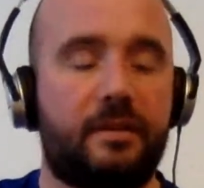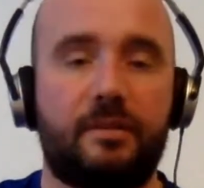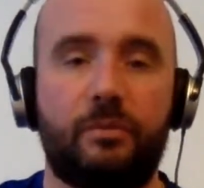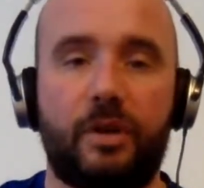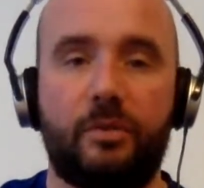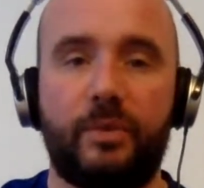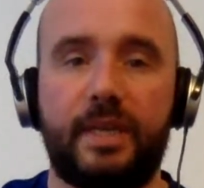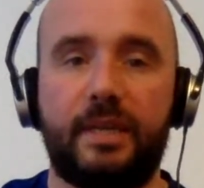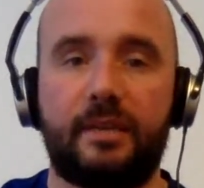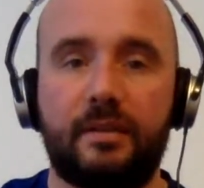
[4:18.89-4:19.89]
where
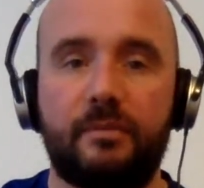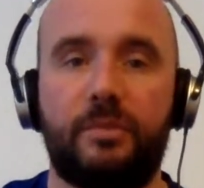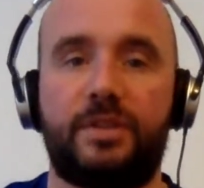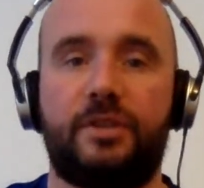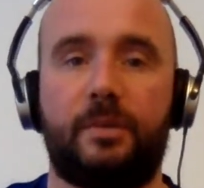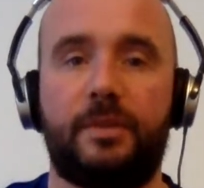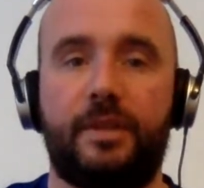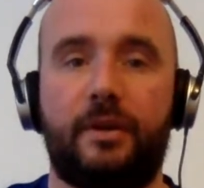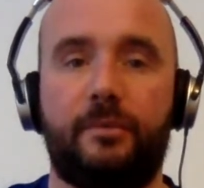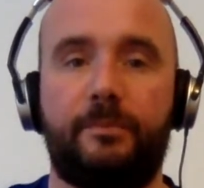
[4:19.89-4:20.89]
we stop the
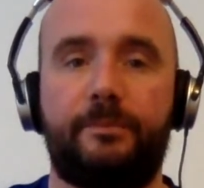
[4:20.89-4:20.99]
note